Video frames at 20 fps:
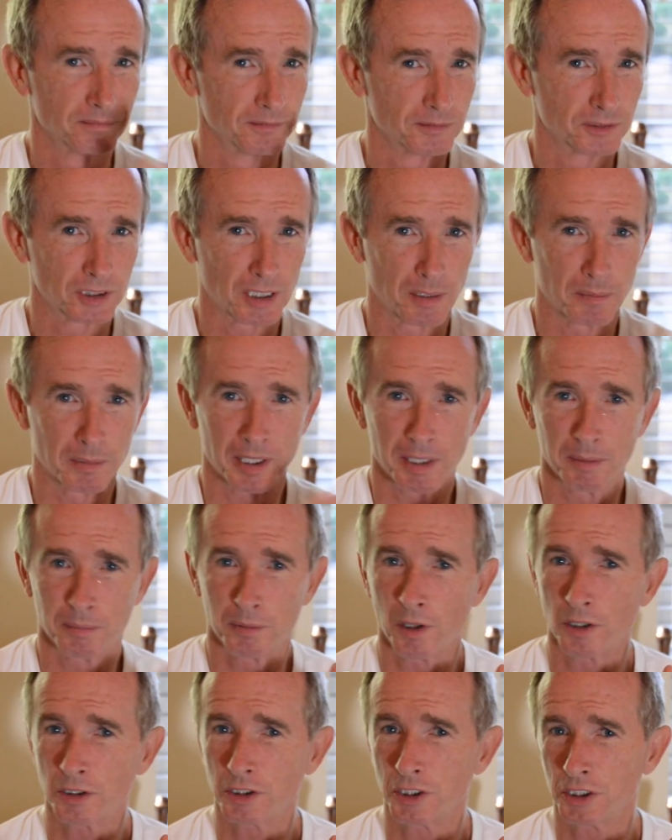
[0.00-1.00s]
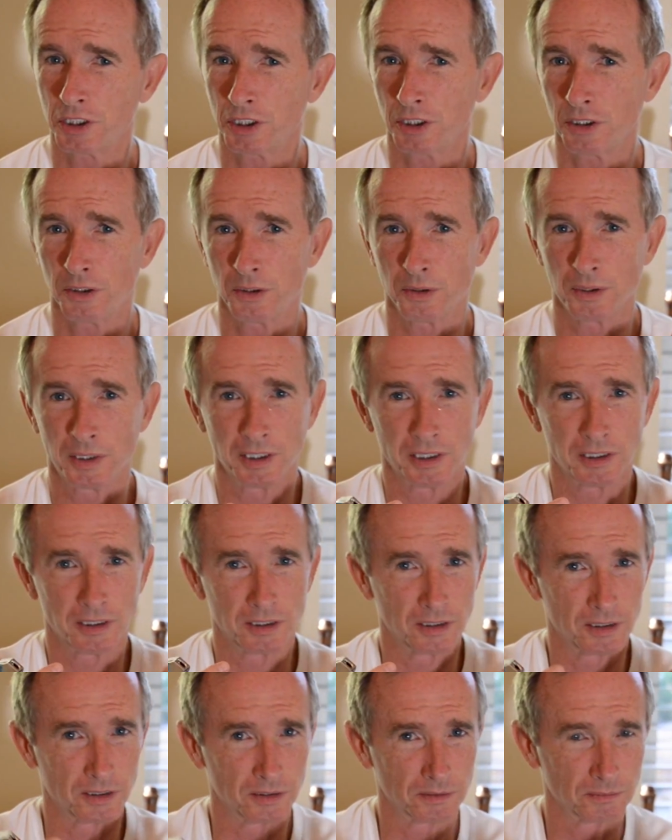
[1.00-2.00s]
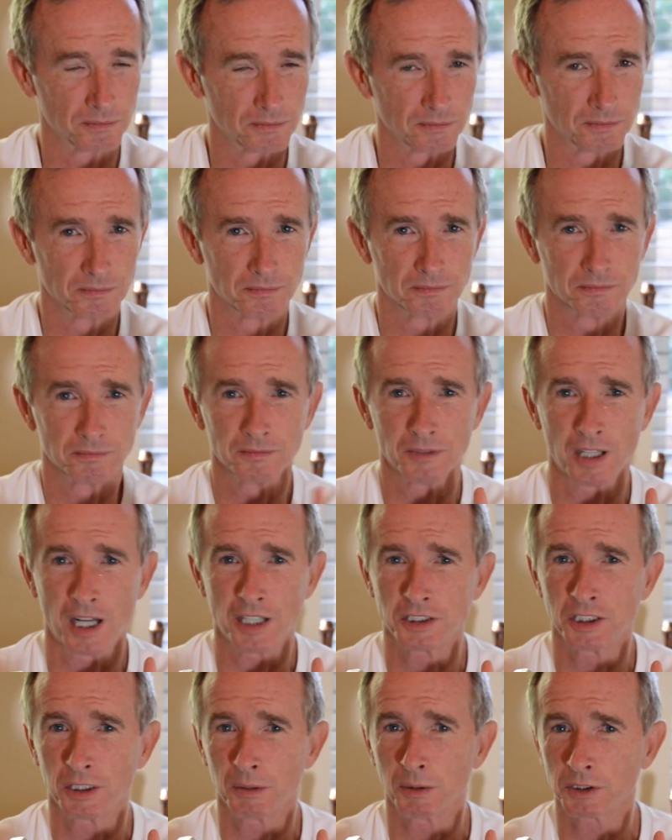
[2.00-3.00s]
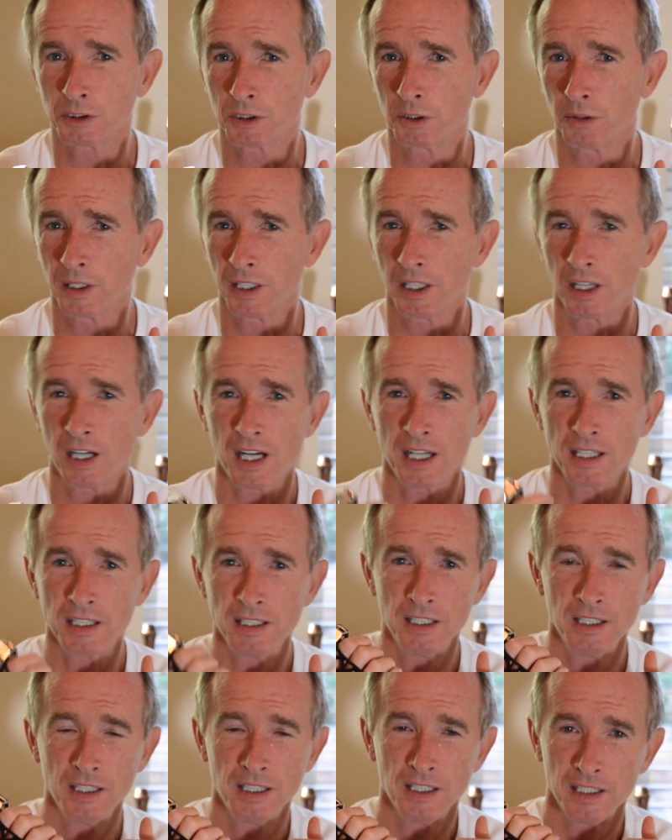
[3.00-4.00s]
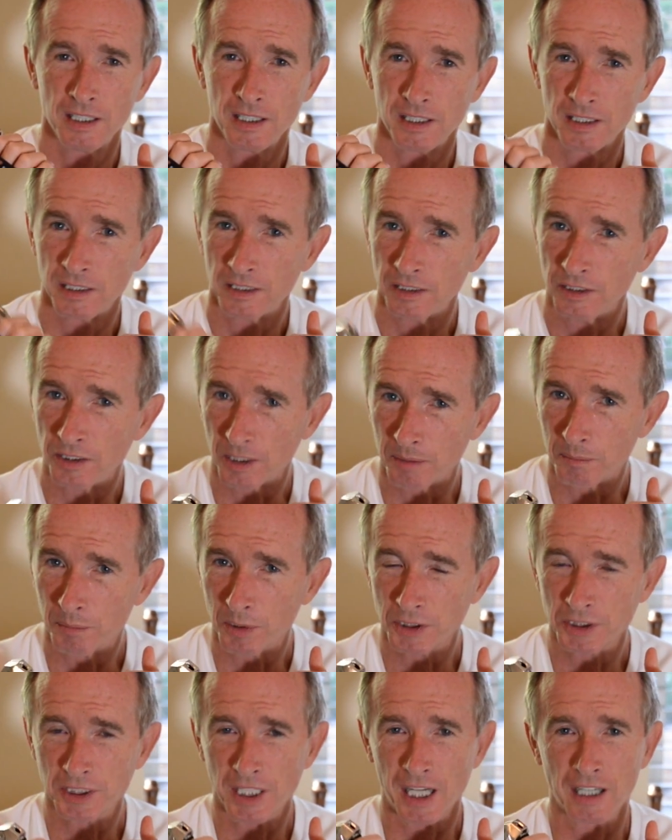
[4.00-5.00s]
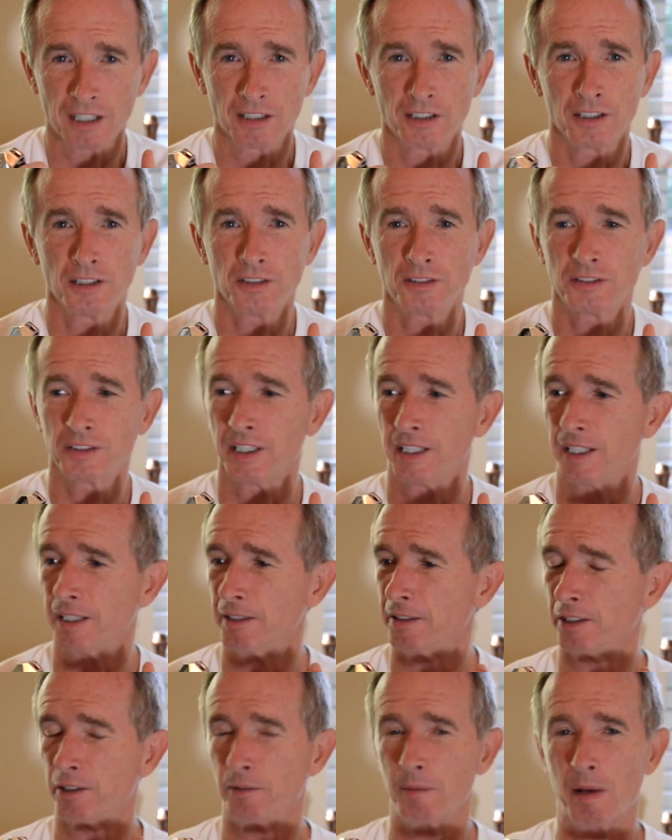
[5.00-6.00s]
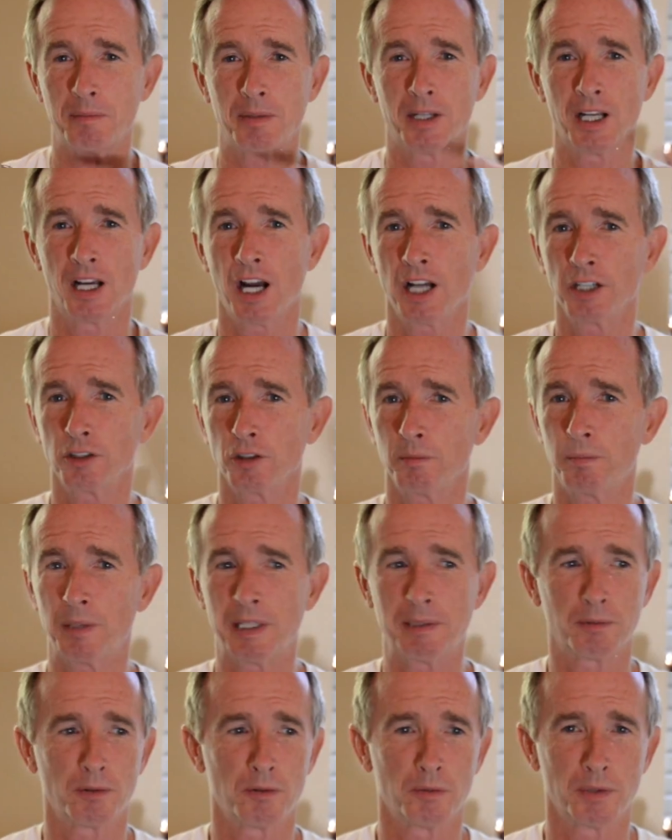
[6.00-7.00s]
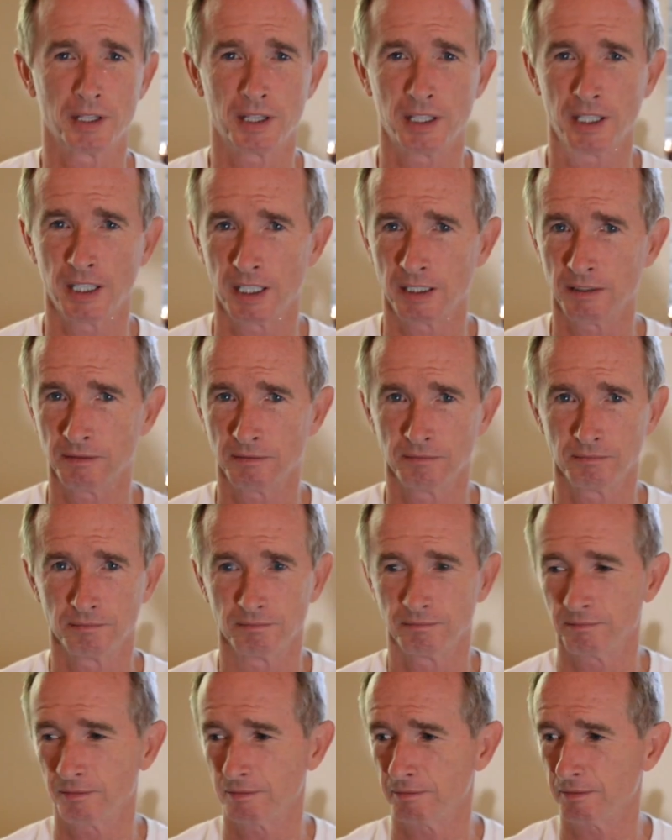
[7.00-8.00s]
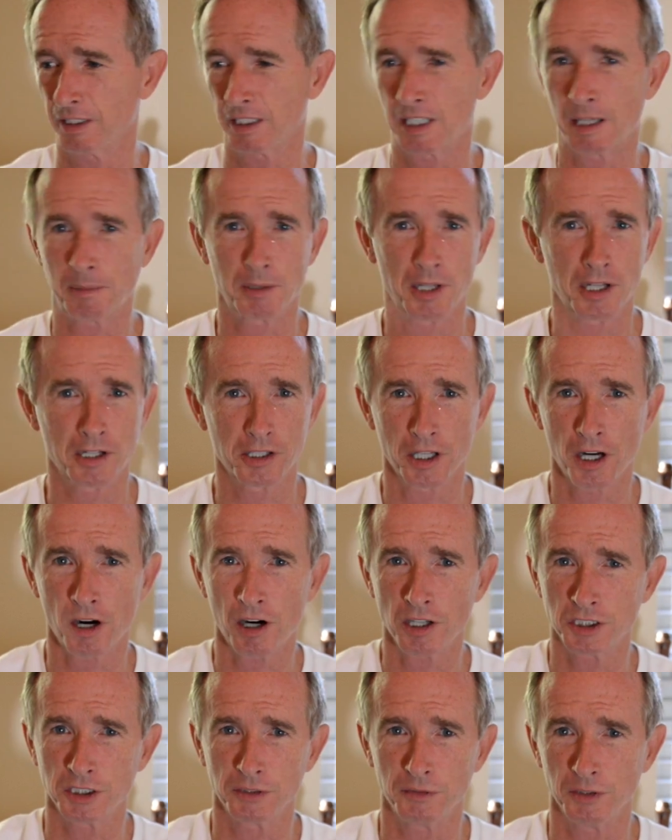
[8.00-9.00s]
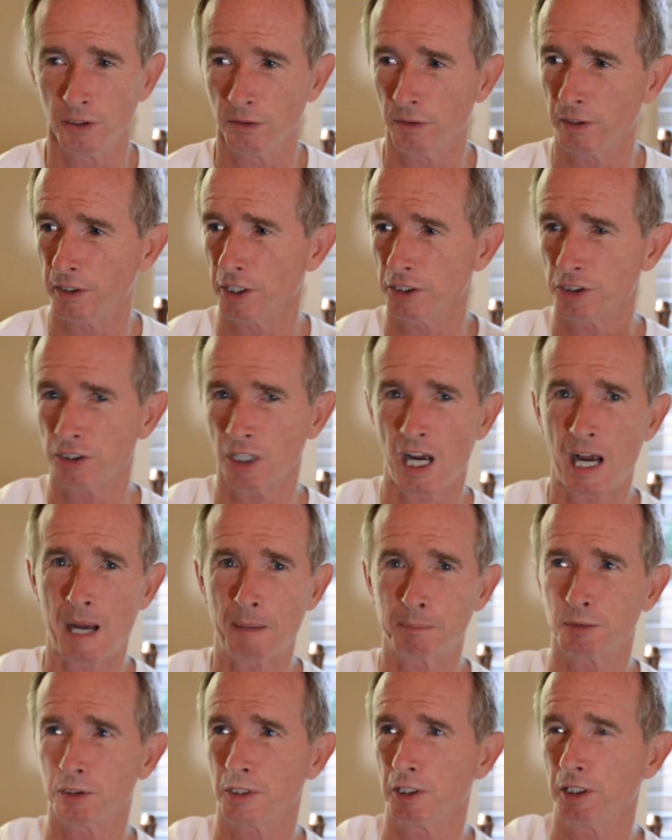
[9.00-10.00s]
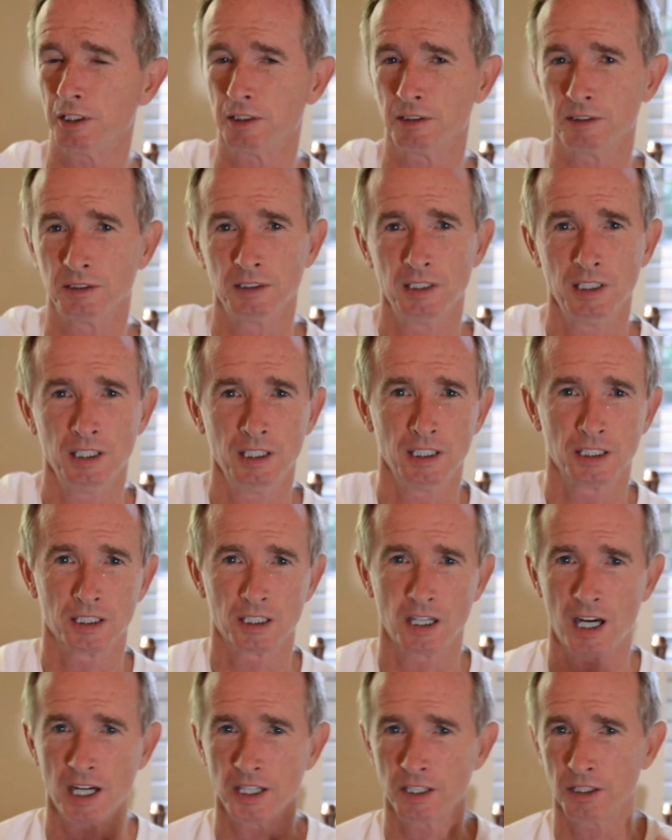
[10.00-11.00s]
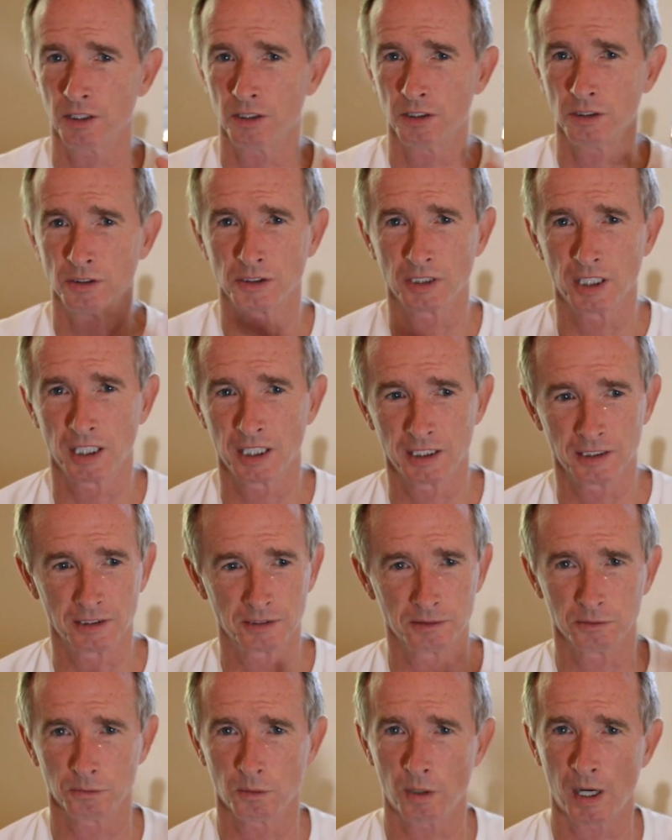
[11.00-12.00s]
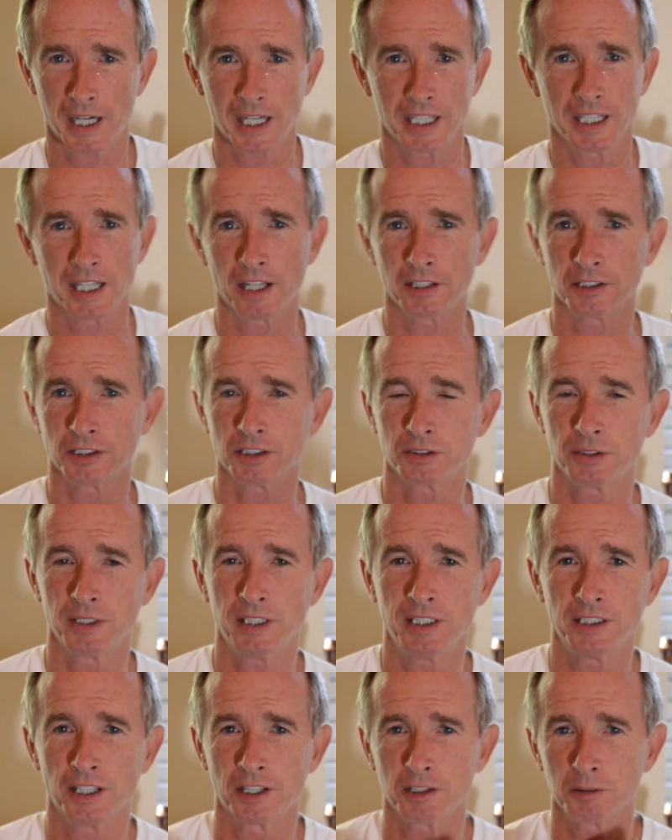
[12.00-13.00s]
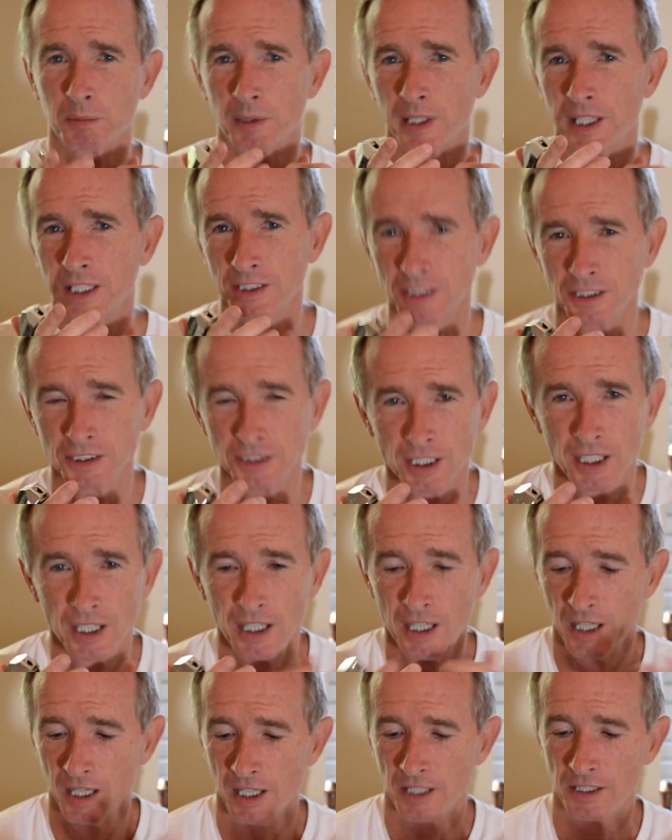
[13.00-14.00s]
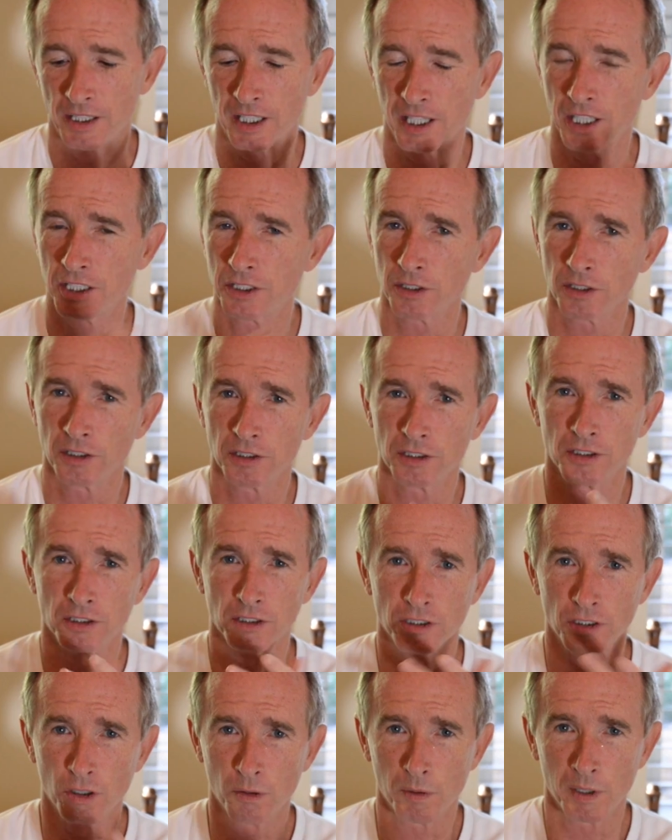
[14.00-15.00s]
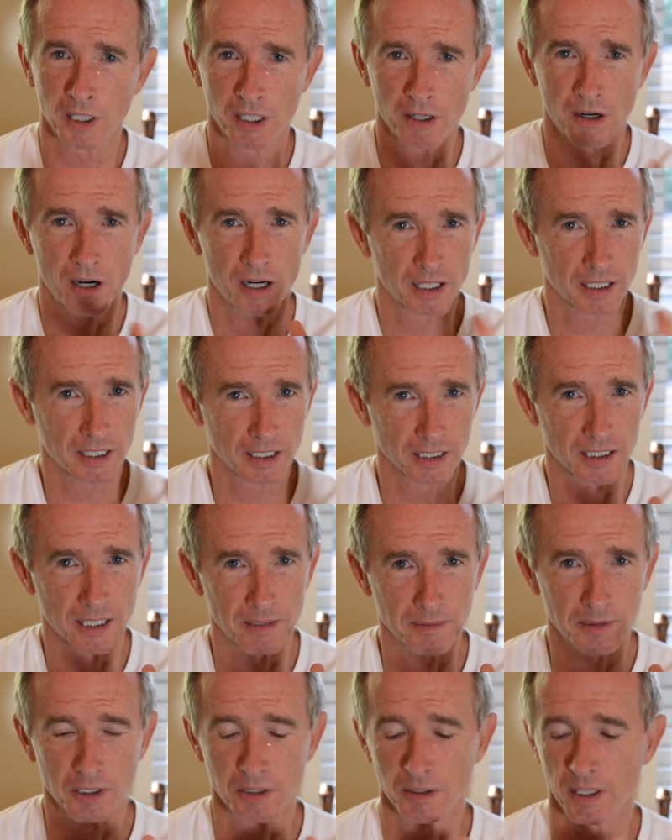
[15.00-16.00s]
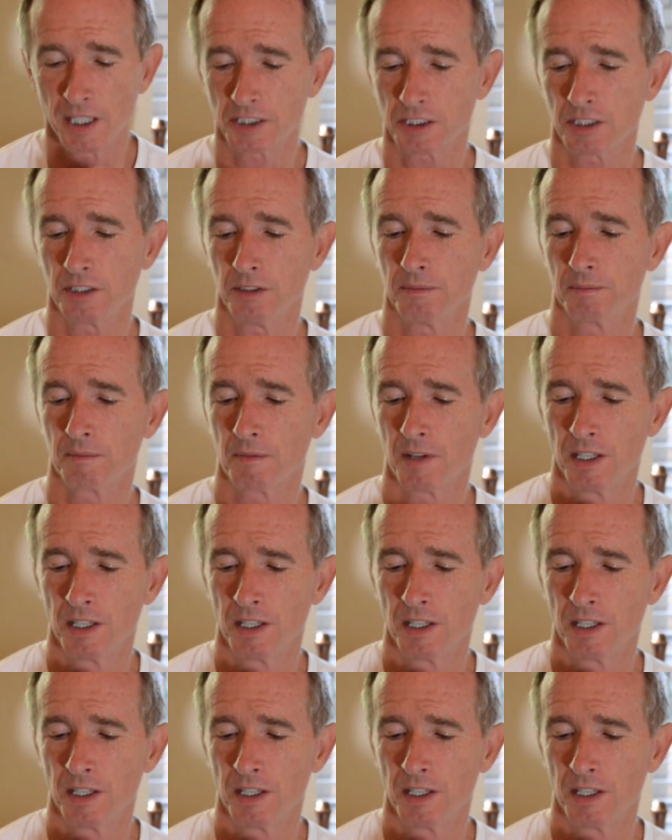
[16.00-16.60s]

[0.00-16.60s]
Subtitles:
somebody approaches you and you're not sure what's going on, you can push out alert, and there may be 100 people within a couple hundred yards of you in the shops and condos, walking down the street, other places, that get your alert and know where you are and can come to your rescue.